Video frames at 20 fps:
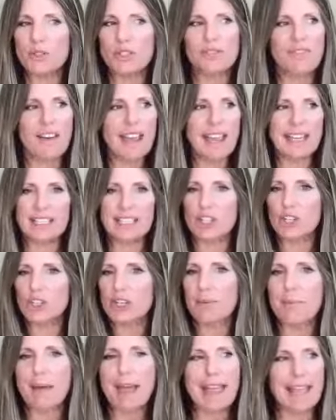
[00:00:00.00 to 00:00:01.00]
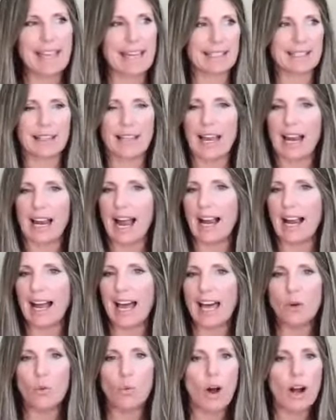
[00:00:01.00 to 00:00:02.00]
Fake it till you make it. Like I
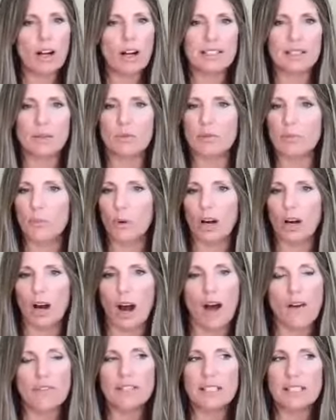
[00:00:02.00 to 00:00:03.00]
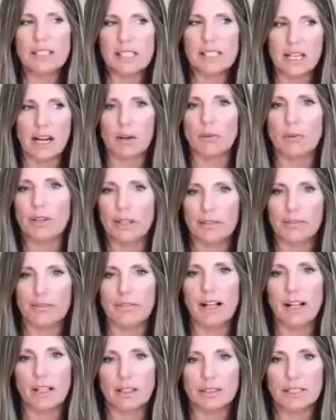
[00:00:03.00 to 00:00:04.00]
kind of walked in with more confidence than I really
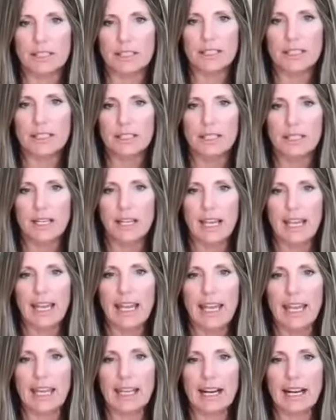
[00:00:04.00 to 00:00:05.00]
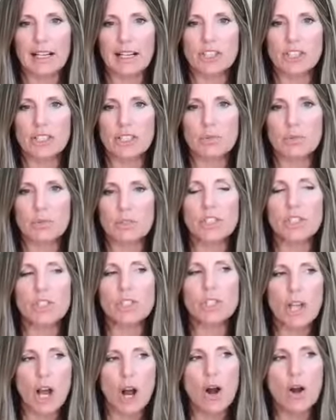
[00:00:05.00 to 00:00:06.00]
felt. And I just was
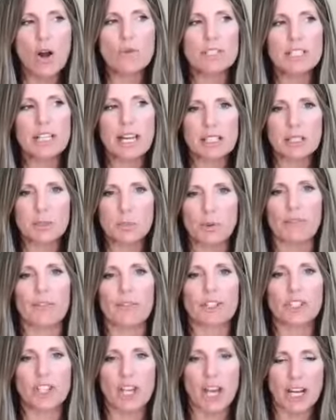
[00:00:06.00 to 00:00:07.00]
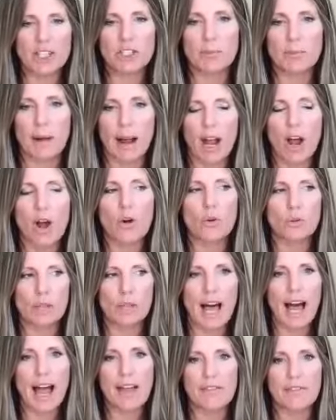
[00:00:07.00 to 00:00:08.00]
so desperate for change in my own
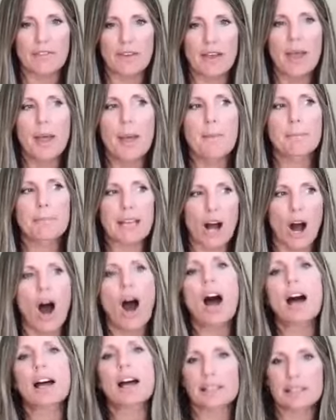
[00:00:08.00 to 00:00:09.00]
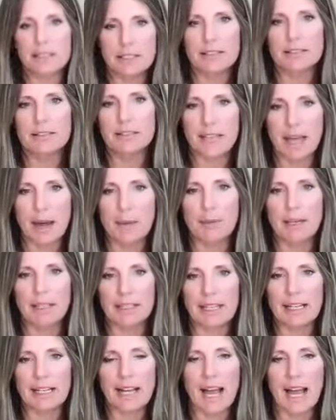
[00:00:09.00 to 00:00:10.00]
life beyond that
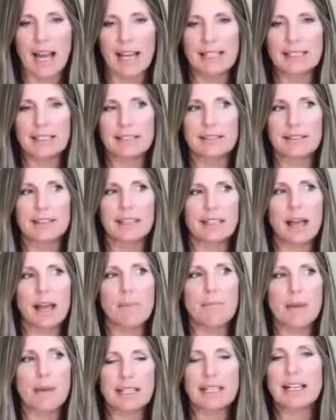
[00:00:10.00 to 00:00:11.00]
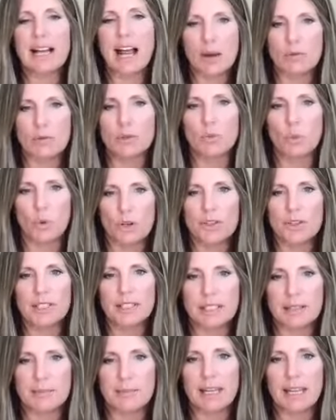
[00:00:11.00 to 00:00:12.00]
Monday night, that Monday night was worth
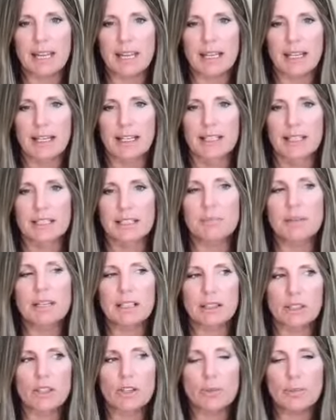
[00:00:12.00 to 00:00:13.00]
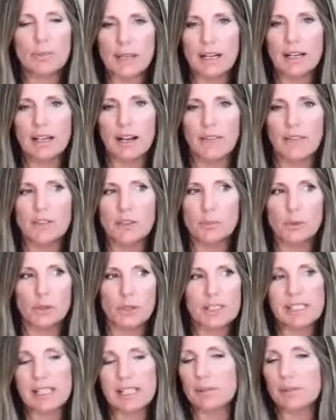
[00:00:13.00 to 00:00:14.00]
it to me to be a little bit uncomfortable
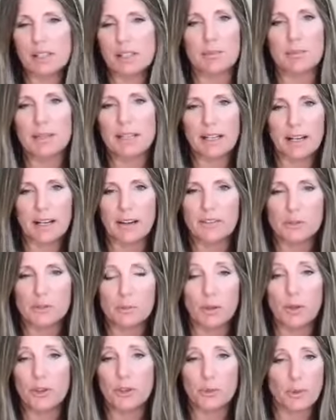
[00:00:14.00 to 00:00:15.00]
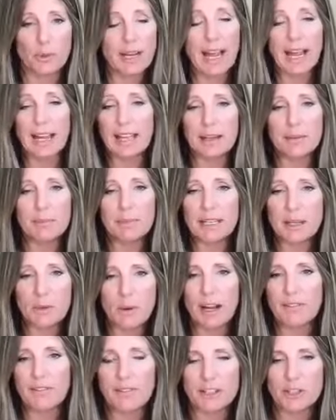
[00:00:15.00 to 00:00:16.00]
because I was going to be uncomfortable at 3 a.m.
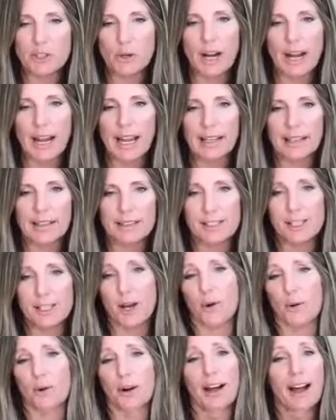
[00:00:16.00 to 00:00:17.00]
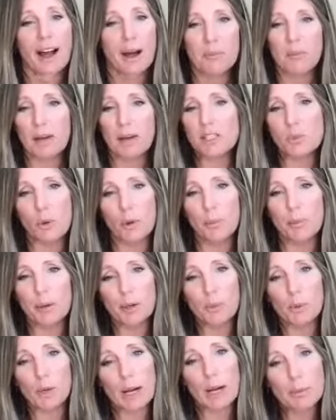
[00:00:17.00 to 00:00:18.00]
anyway if I drank. So might as well
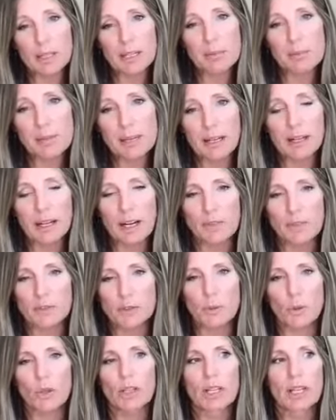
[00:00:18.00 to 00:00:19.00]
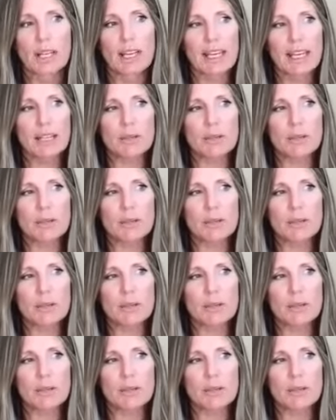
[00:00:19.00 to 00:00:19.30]
pick when I'm going to be uncomfortable.